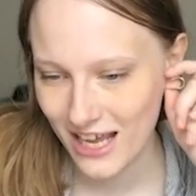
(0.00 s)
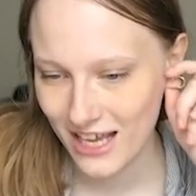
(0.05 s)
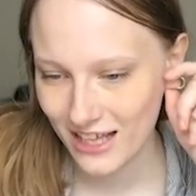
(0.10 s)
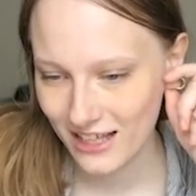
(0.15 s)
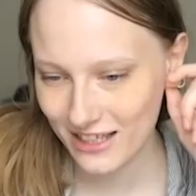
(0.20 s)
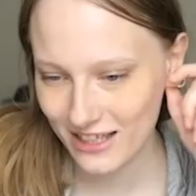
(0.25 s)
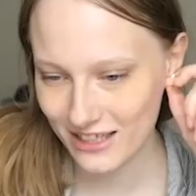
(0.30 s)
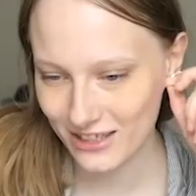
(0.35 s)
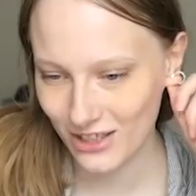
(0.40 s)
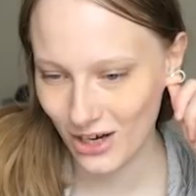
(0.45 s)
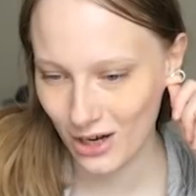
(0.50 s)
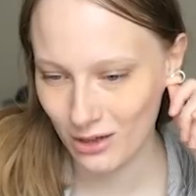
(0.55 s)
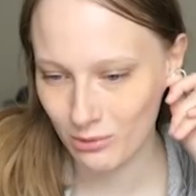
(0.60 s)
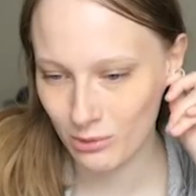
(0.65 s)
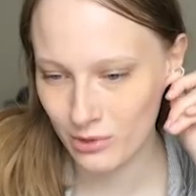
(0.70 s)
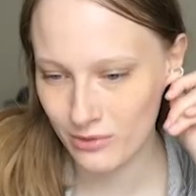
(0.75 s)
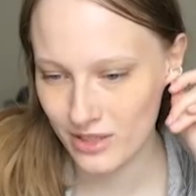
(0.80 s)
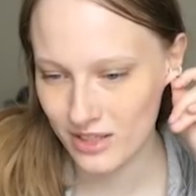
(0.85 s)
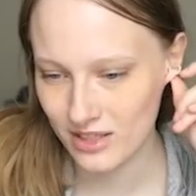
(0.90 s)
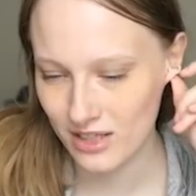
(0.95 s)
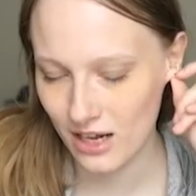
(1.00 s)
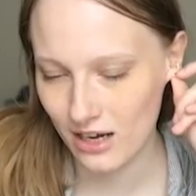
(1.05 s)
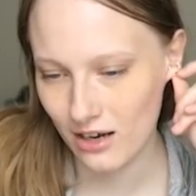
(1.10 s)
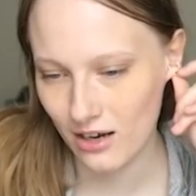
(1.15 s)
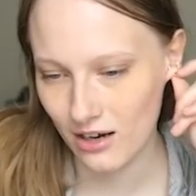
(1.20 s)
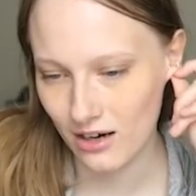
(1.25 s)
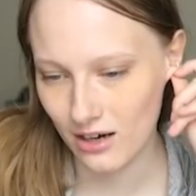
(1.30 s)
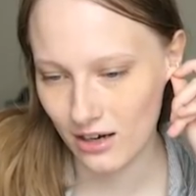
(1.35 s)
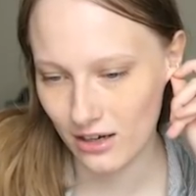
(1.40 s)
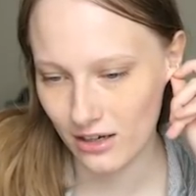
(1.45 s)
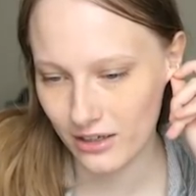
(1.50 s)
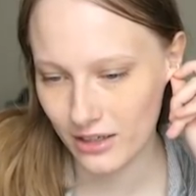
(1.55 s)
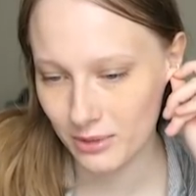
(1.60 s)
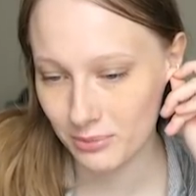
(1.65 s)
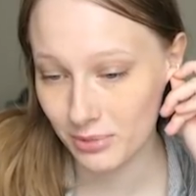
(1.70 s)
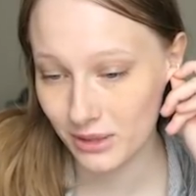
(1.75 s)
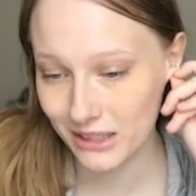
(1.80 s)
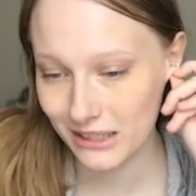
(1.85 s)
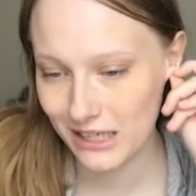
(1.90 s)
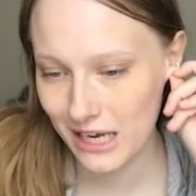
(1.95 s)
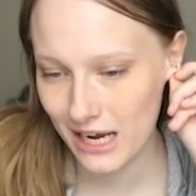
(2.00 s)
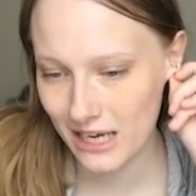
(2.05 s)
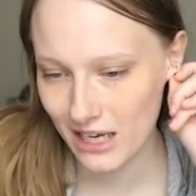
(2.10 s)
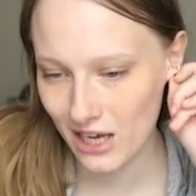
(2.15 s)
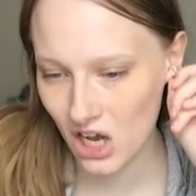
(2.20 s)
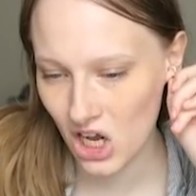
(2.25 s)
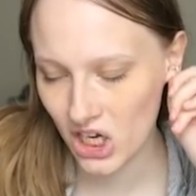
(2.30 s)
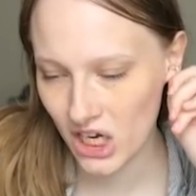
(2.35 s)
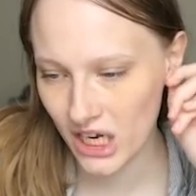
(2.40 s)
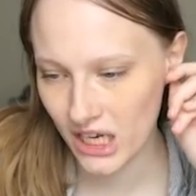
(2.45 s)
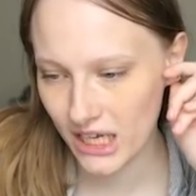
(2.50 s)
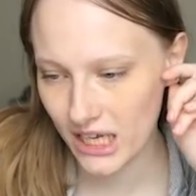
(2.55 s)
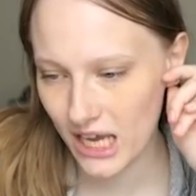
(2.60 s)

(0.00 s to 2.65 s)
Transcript: These are movies that are completely iconic